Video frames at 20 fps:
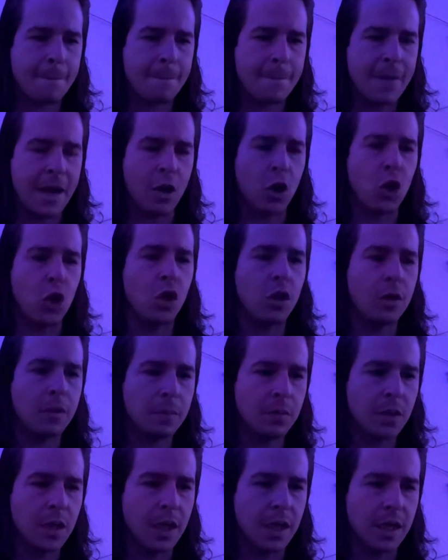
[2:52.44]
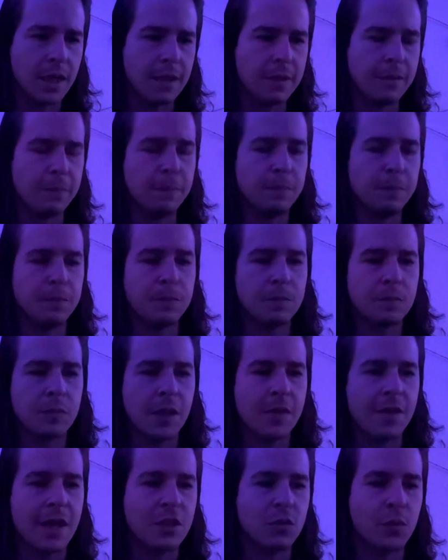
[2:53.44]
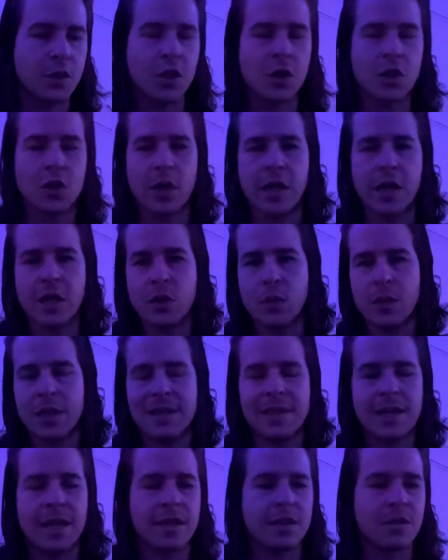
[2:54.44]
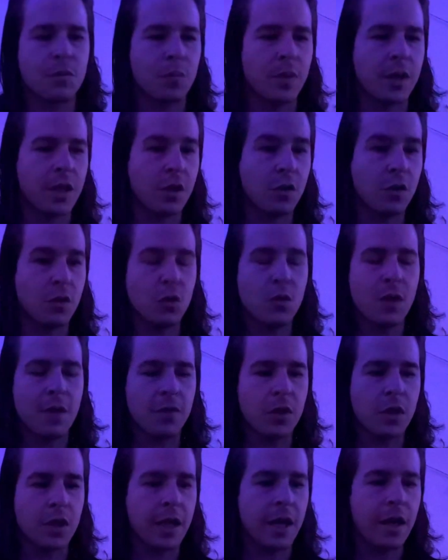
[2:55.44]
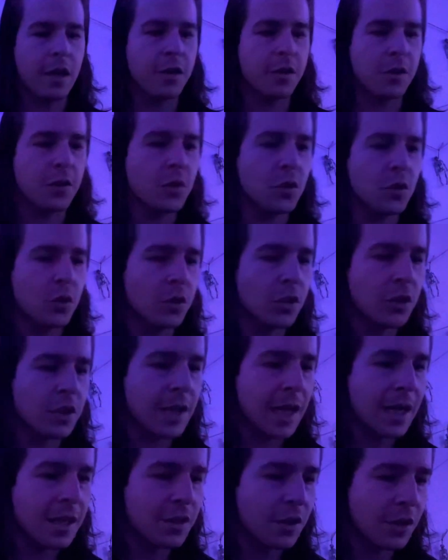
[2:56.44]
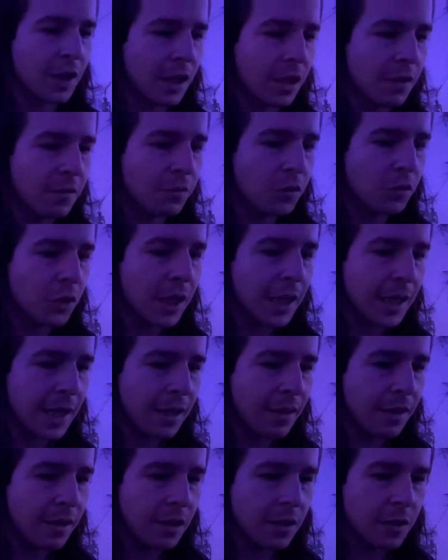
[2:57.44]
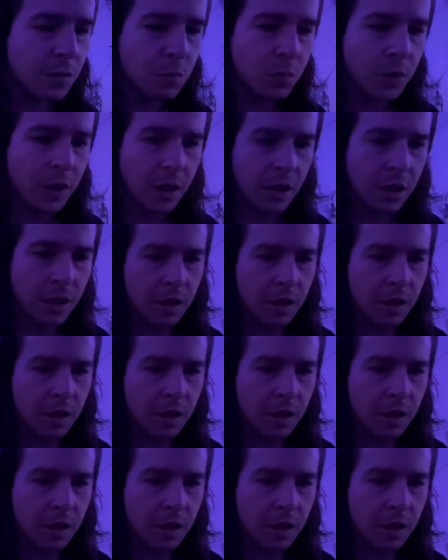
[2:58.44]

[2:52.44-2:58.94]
at all. Um, and that's what you're trying to assess, but you do have a good head on your shoulders as you're kind of looking at this, but